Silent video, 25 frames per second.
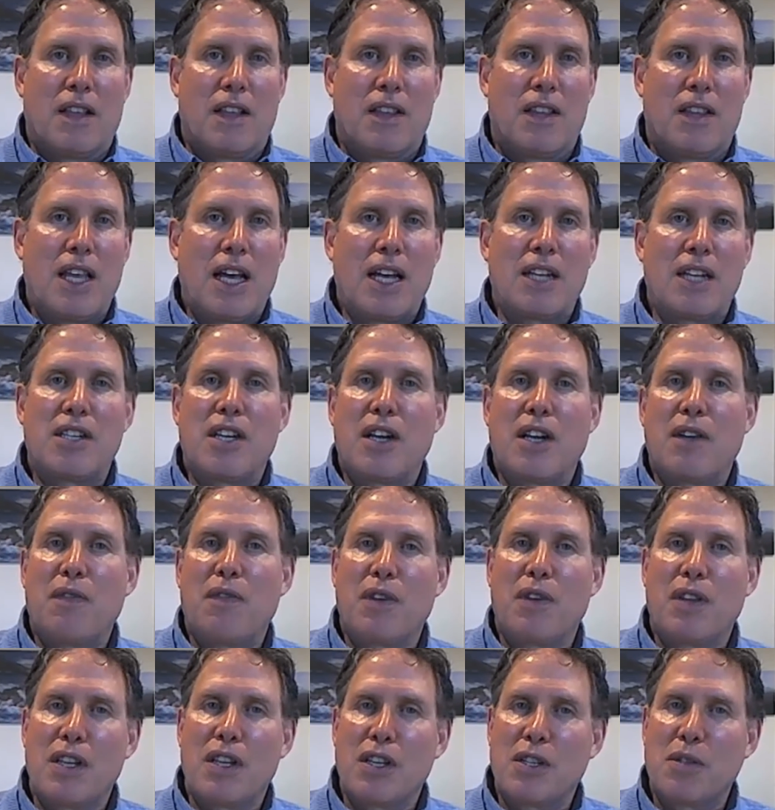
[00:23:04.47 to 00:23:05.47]
That's it
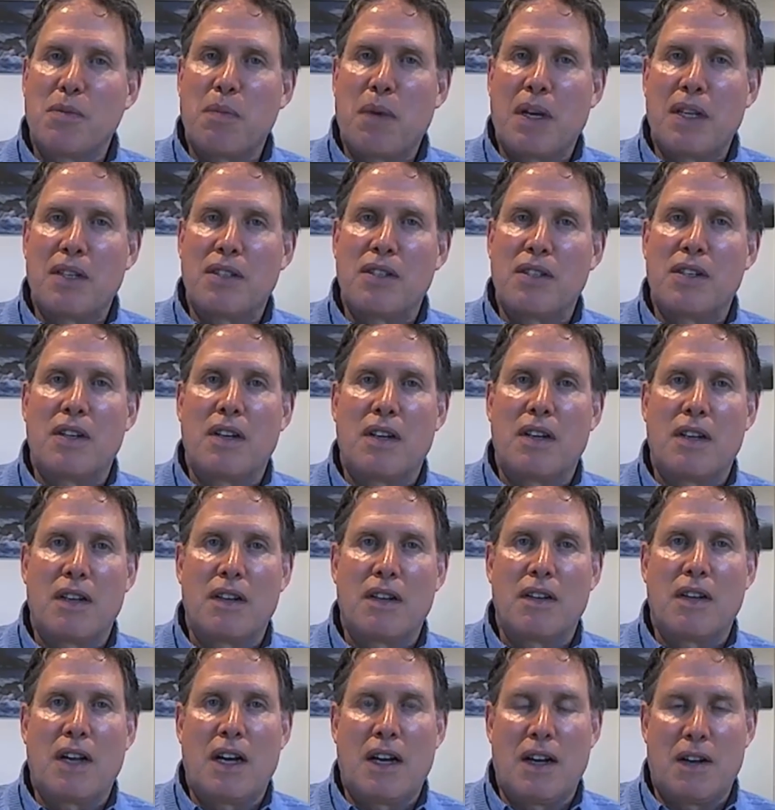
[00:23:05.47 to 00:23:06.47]
for this month's
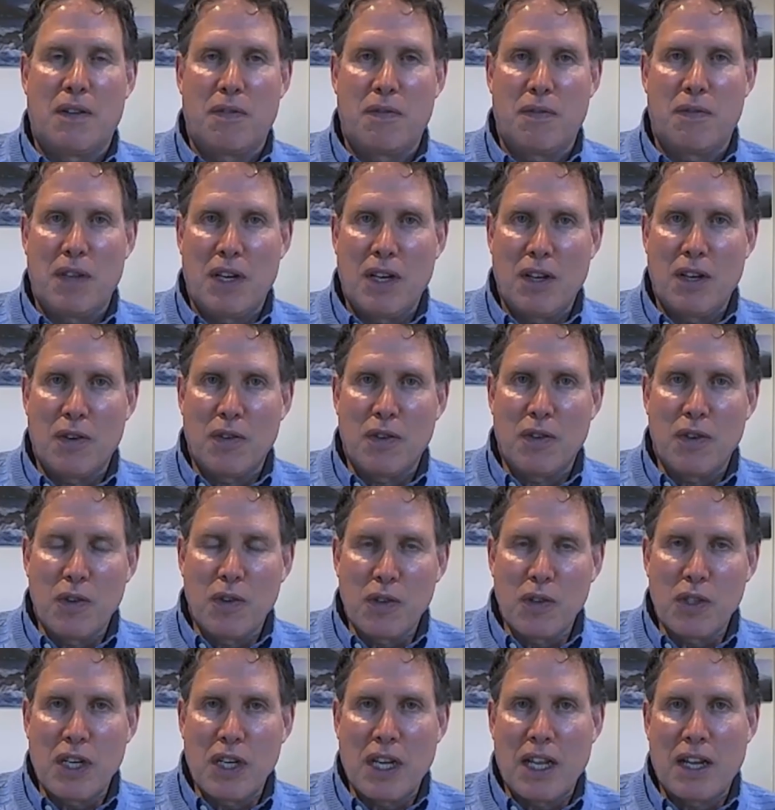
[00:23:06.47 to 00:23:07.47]
video
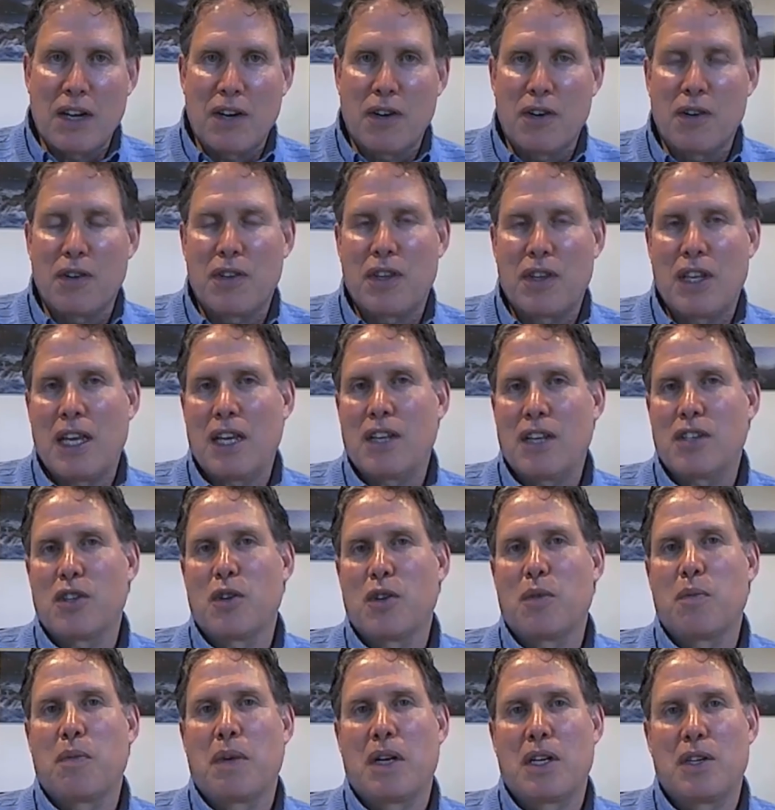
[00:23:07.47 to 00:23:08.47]
newsletter. Thanks
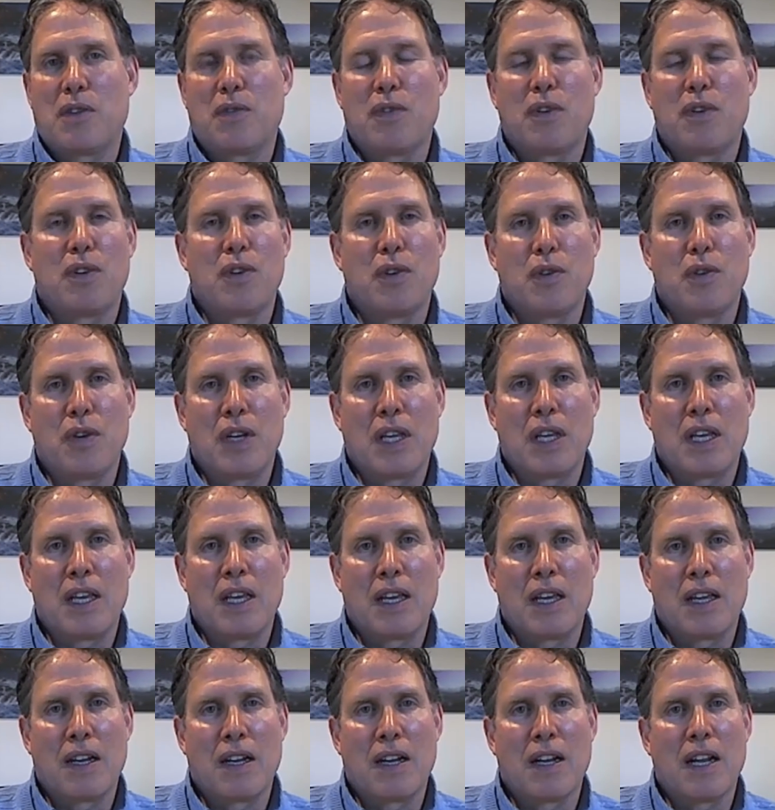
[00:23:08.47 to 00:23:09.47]
so much for tuning
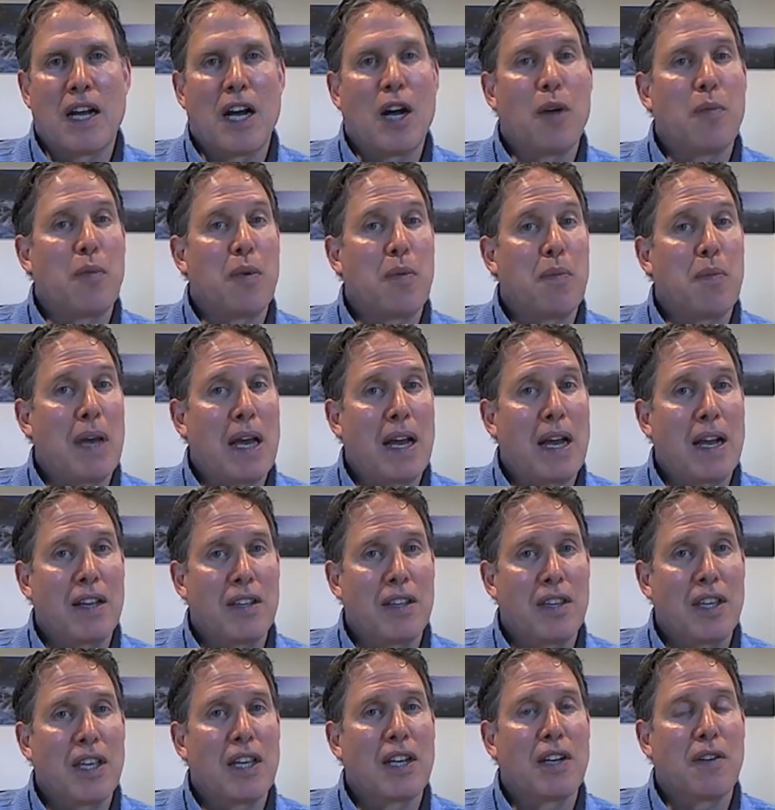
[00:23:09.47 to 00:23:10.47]
in. I'll be back
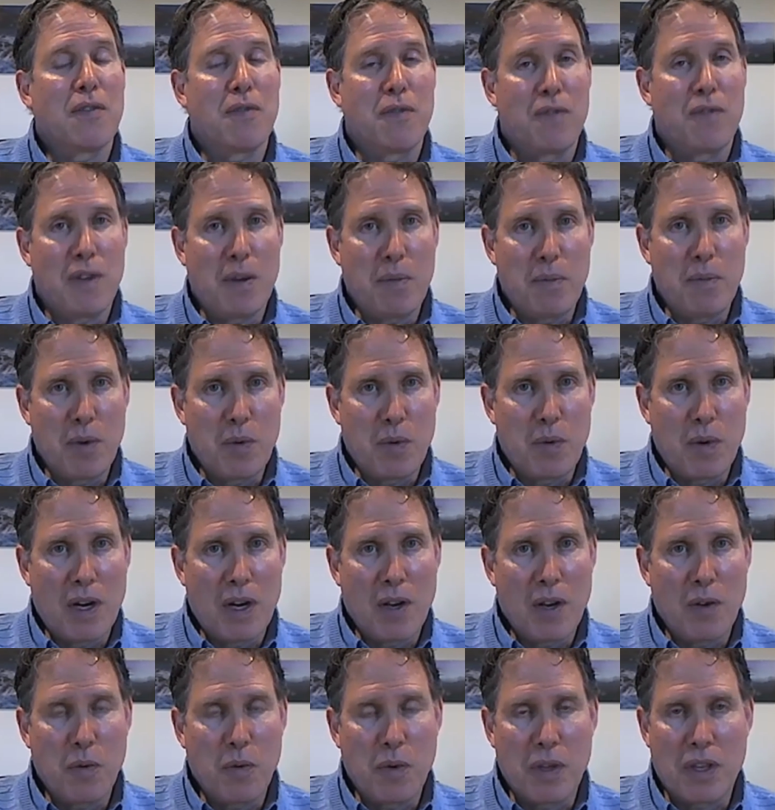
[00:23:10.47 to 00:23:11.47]
at the end of
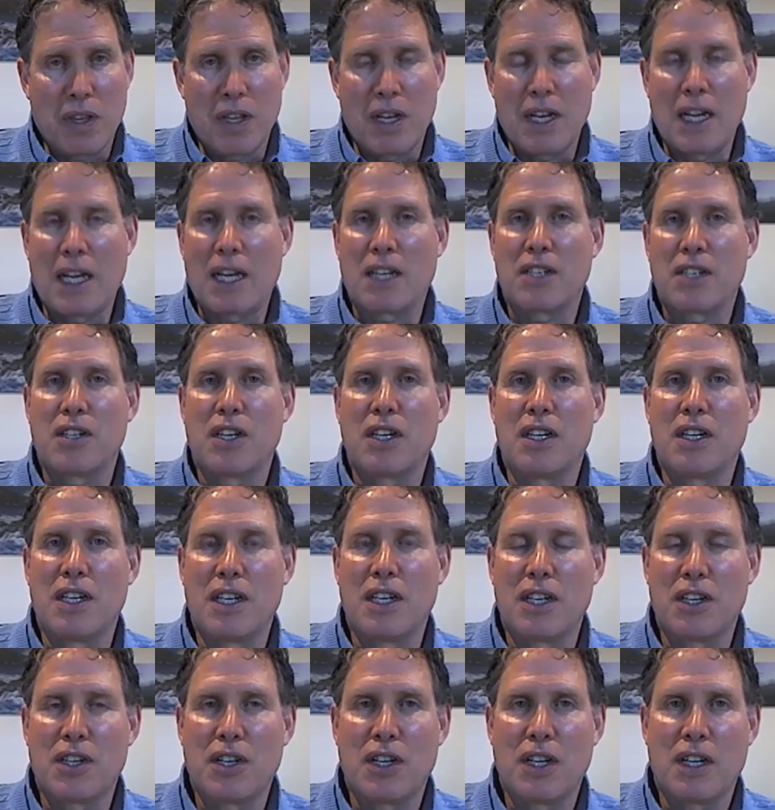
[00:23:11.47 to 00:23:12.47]
February with the next
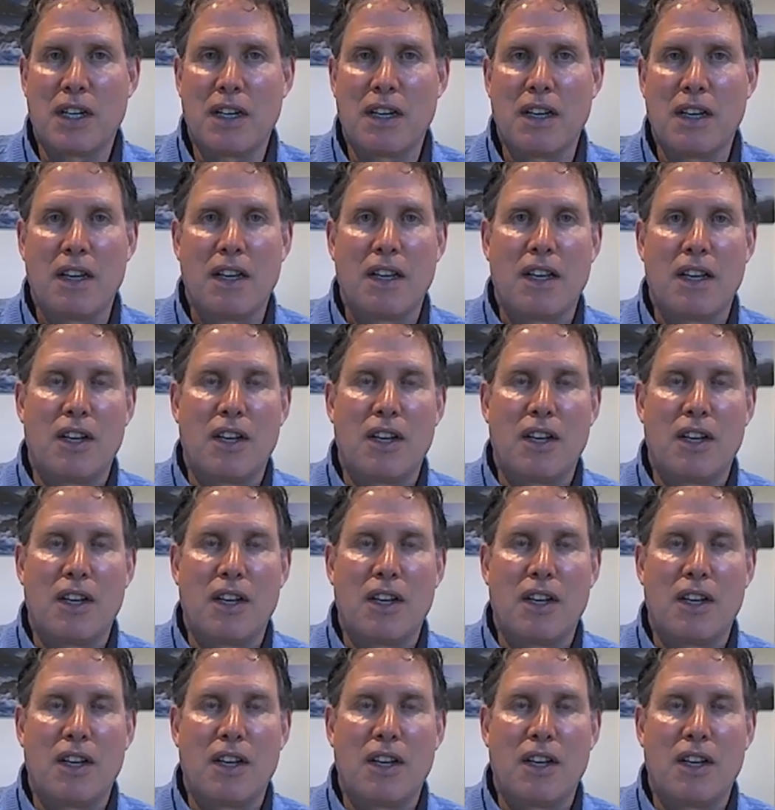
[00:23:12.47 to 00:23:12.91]
edition.